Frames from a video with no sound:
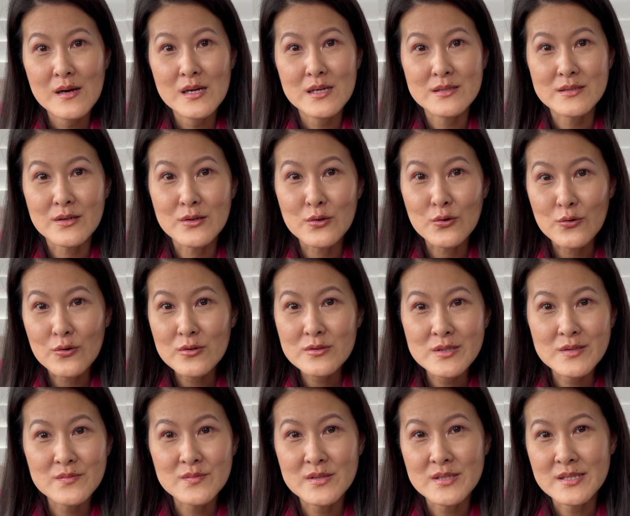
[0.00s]
The goal
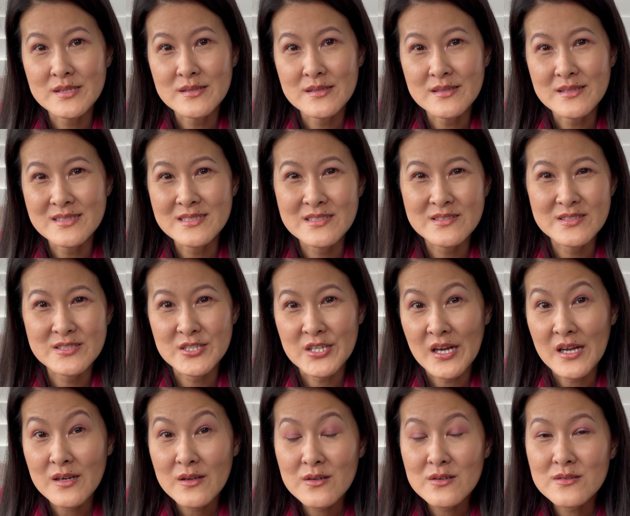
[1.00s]
of this
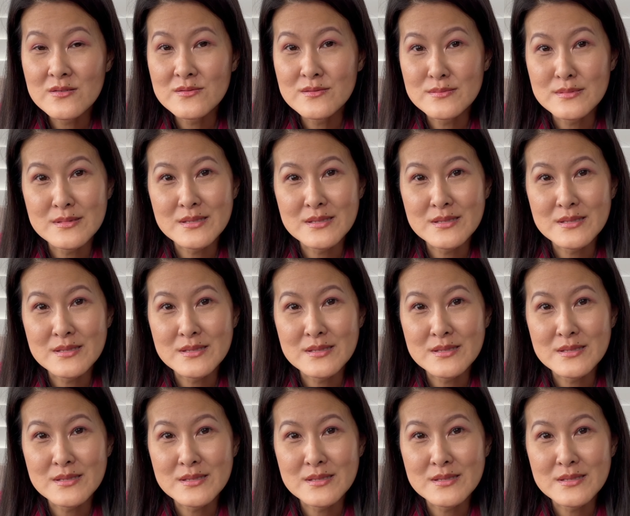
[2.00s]
channel